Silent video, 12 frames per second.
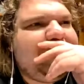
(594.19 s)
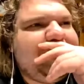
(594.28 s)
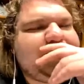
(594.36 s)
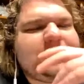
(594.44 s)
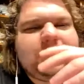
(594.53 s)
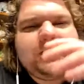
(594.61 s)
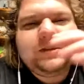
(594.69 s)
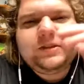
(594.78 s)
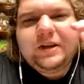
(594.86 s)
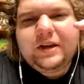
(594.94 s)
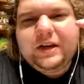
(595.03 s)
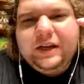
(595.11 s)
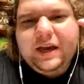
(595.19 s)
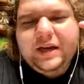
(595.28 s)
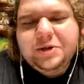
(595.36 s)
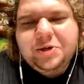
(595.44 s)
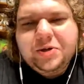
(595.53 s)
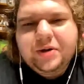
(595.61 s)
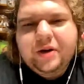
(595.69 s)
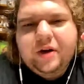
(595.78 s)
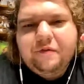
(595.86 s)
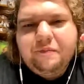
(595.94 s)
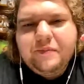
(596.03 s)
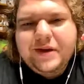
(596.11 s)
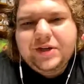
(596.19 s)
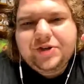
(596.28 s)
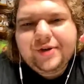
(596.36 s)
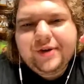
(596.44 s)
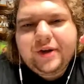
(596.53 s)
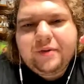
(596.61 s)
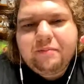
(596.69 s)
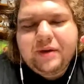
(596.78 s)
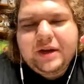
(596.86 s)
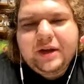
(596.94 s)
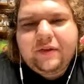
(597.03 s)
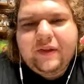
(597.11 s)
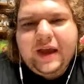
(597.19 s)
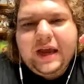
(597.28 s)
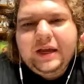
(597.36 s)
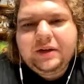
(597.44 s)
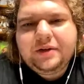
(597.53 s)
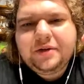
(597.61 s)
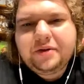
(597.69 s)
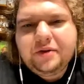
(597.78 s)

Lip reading: Is this an indication of Michigan being that,